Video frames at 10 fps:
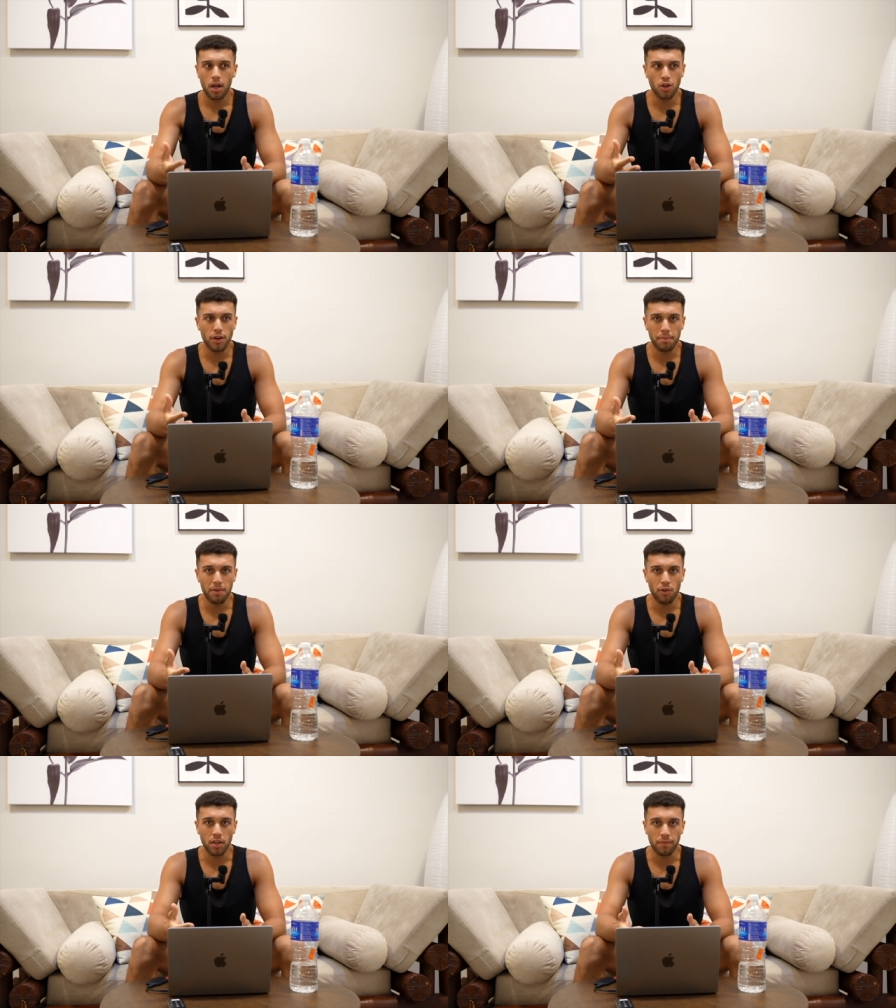don't get me
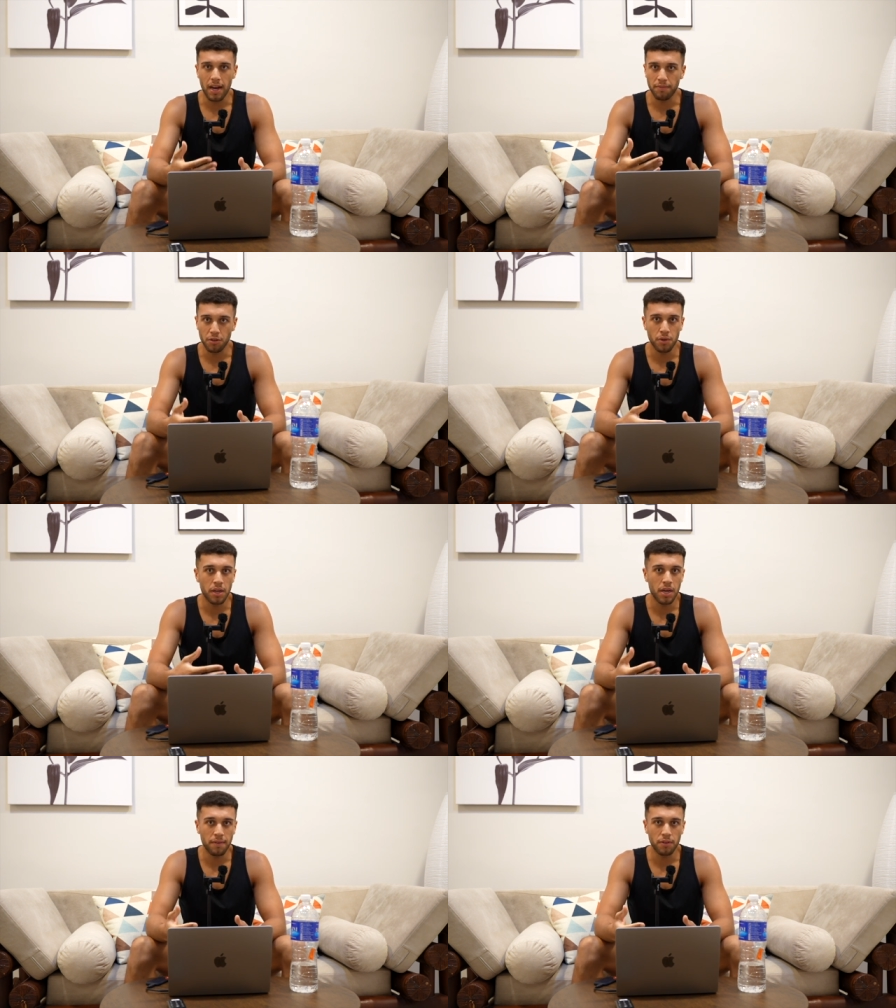wrong, if you have to do
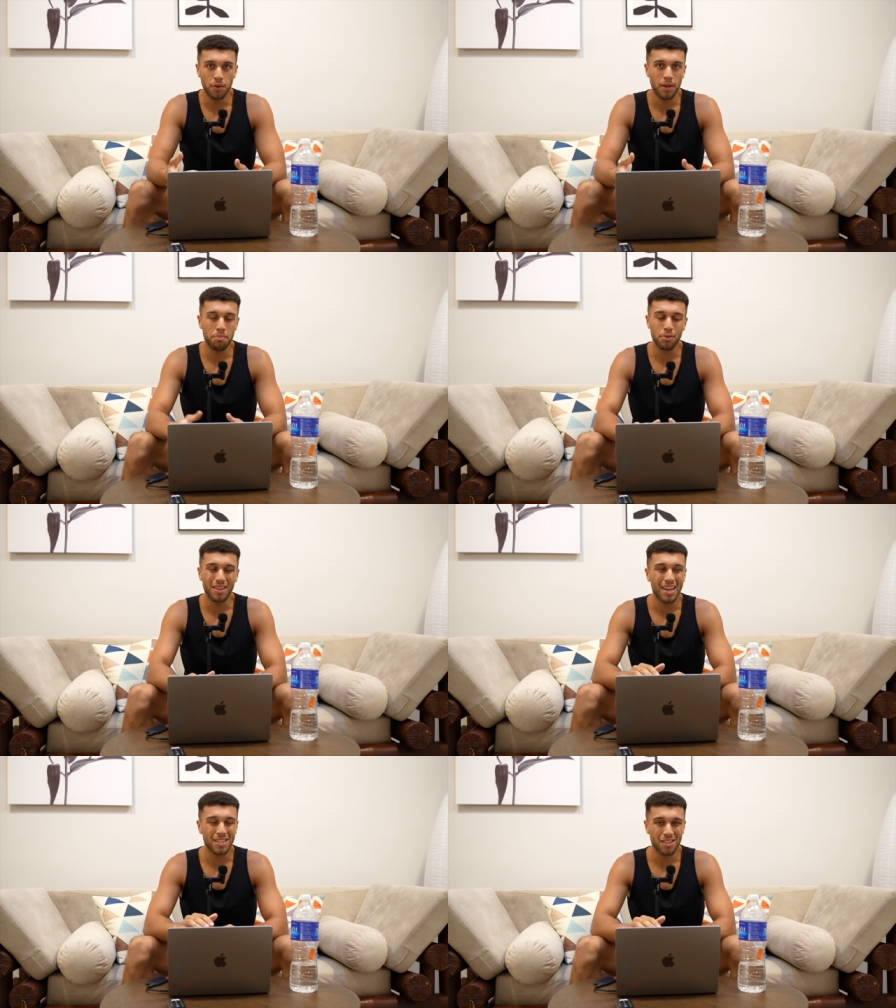that, you have to do that. But
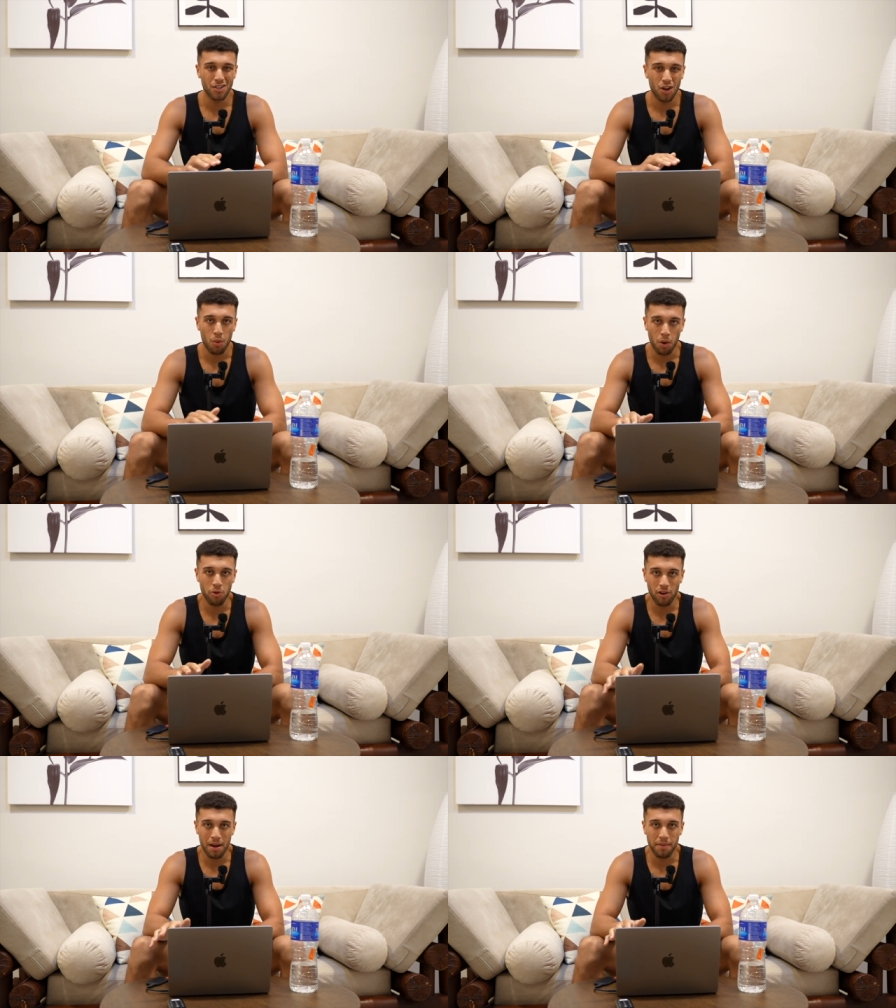that's not what
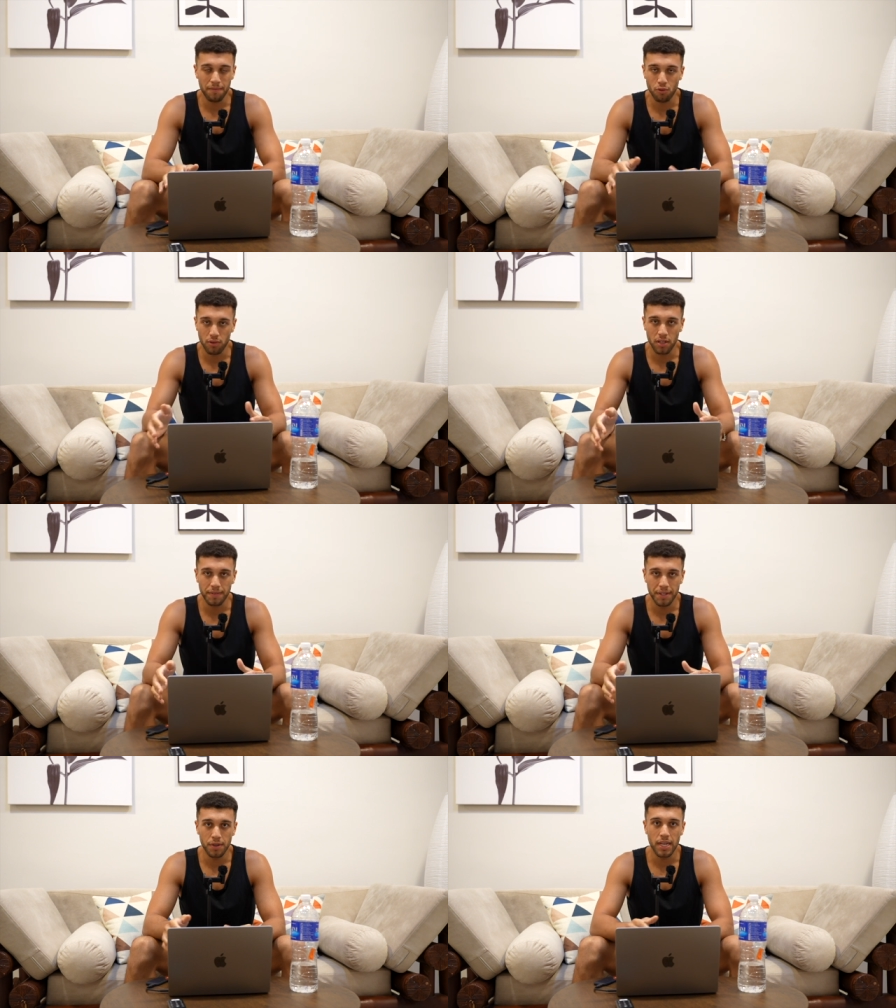we're aiming for in this
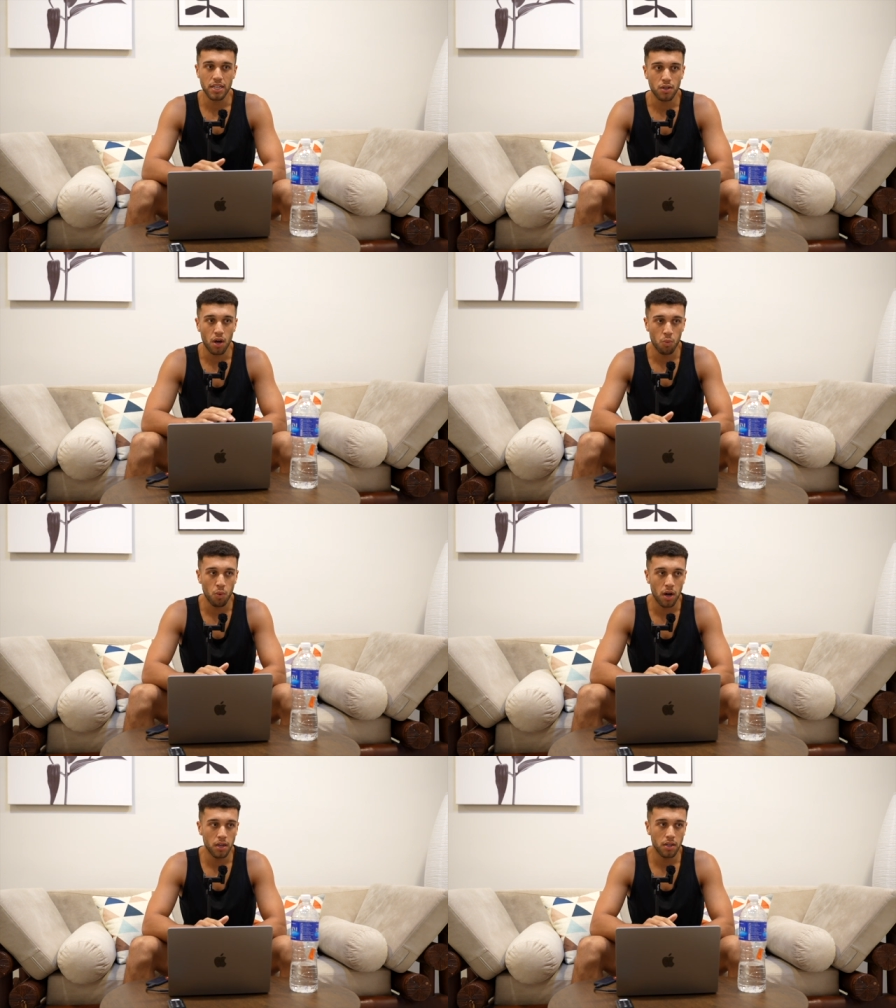video. That's not
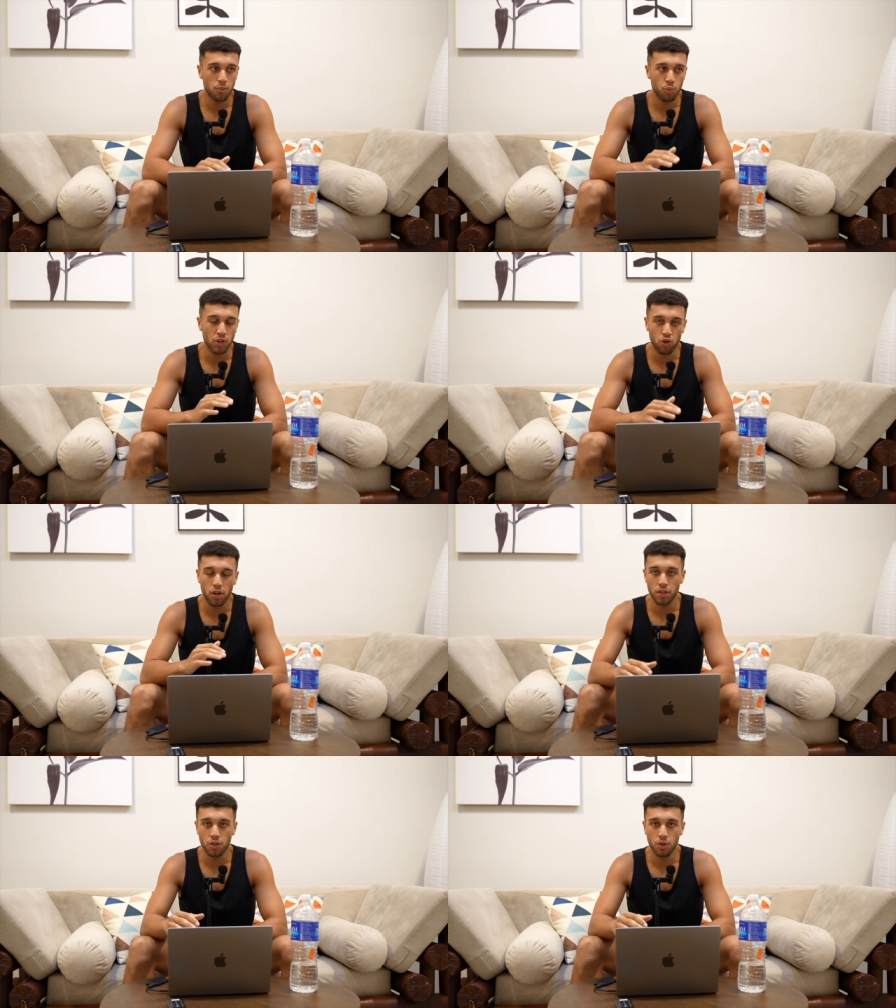what we're
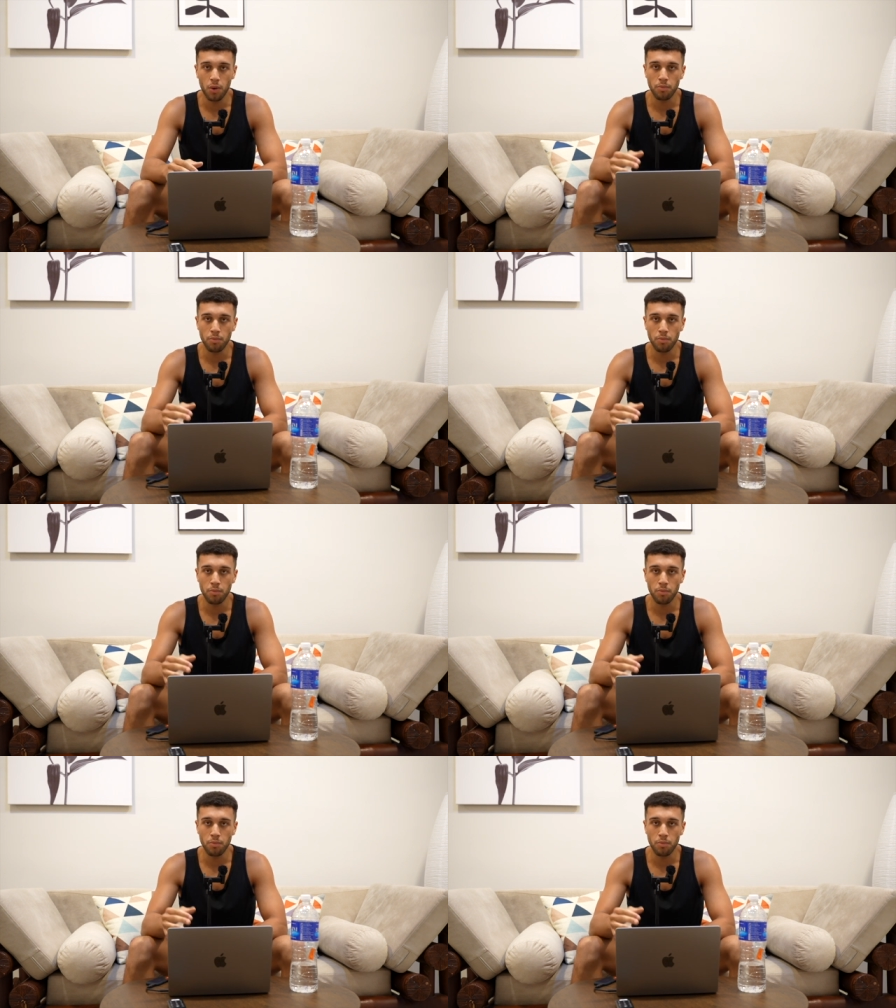trying to do.